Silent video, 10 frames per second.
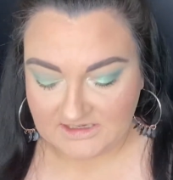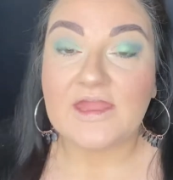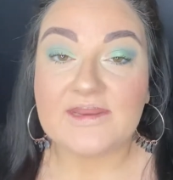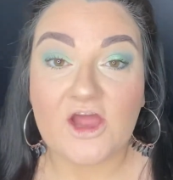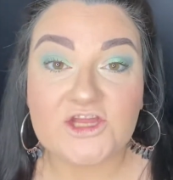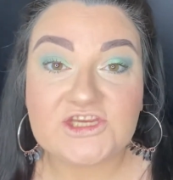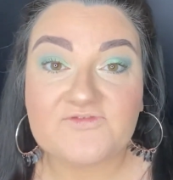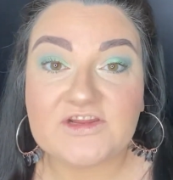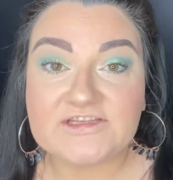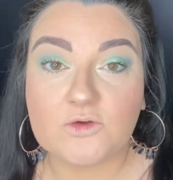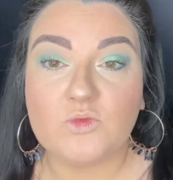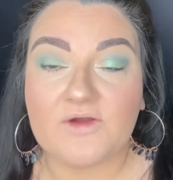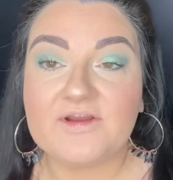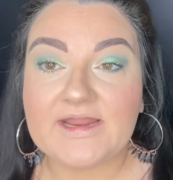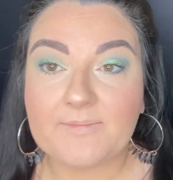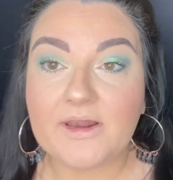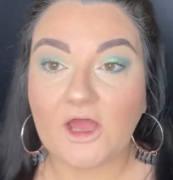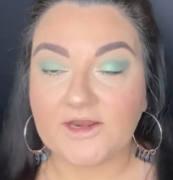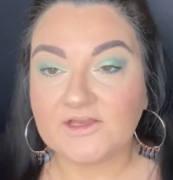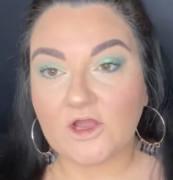Now, I generally don't wear a lip
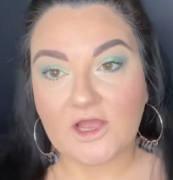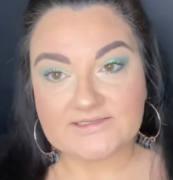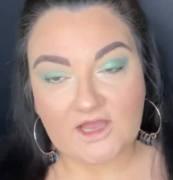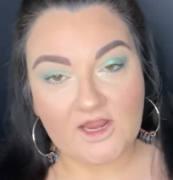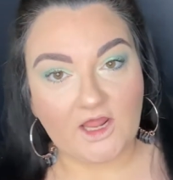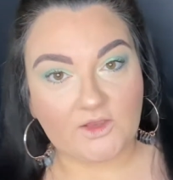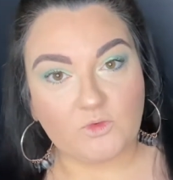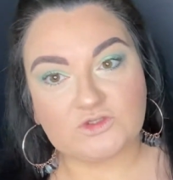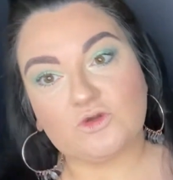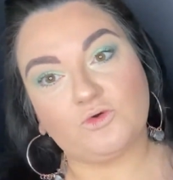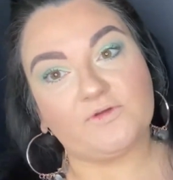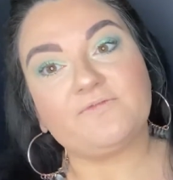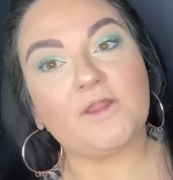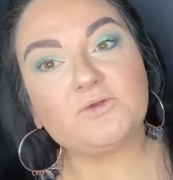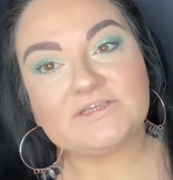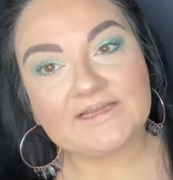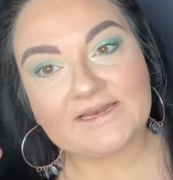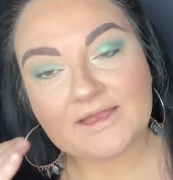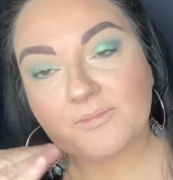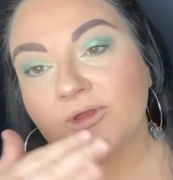liner, guys. I like what's called a floating
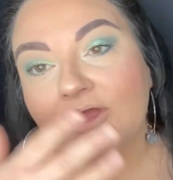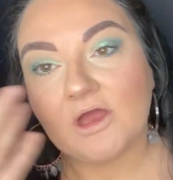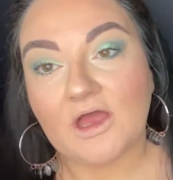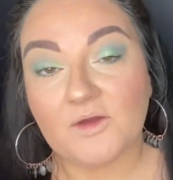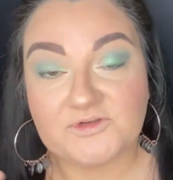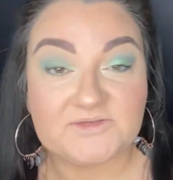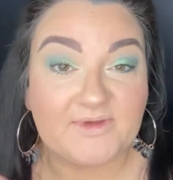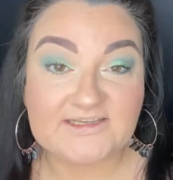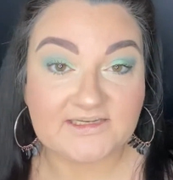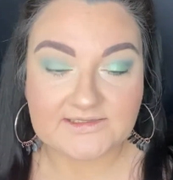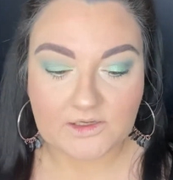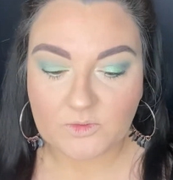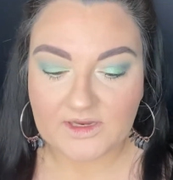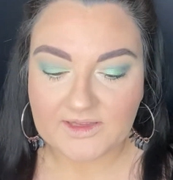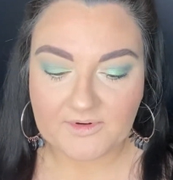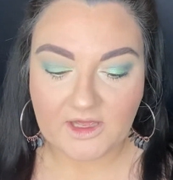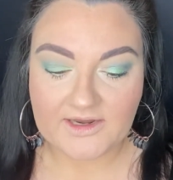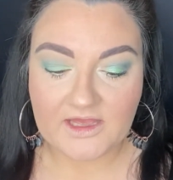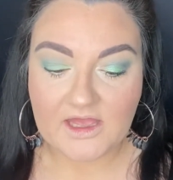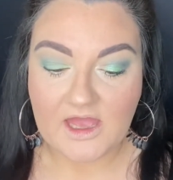lip, which is basically don't wear lip
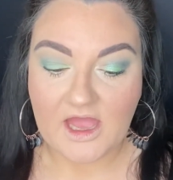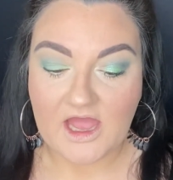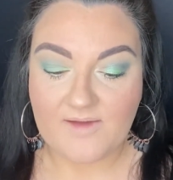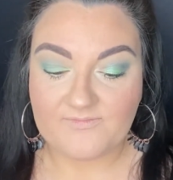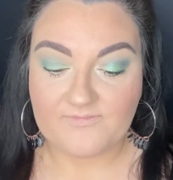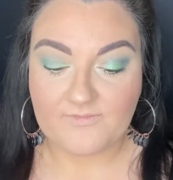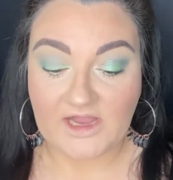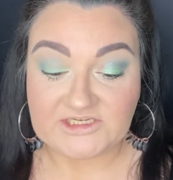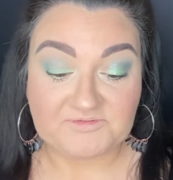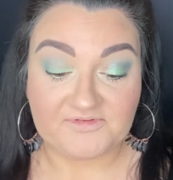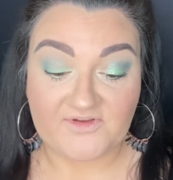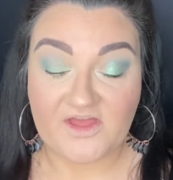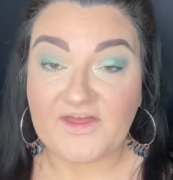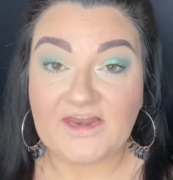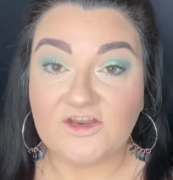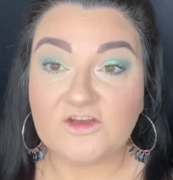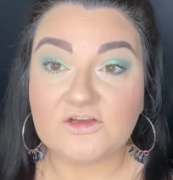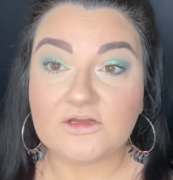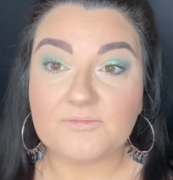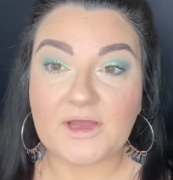liner. I just prefer that
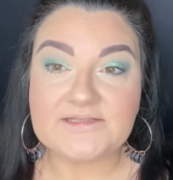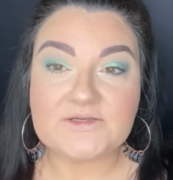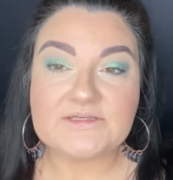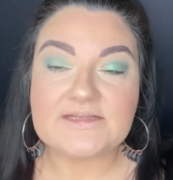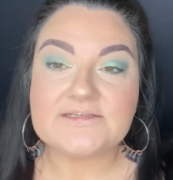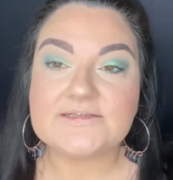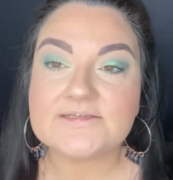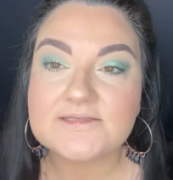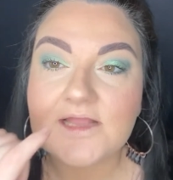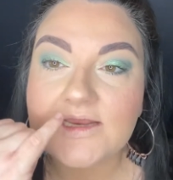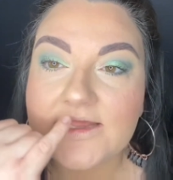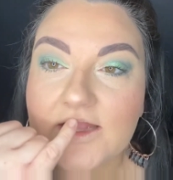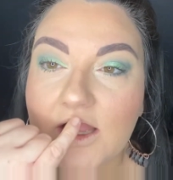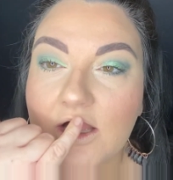look, but I do tend to slightly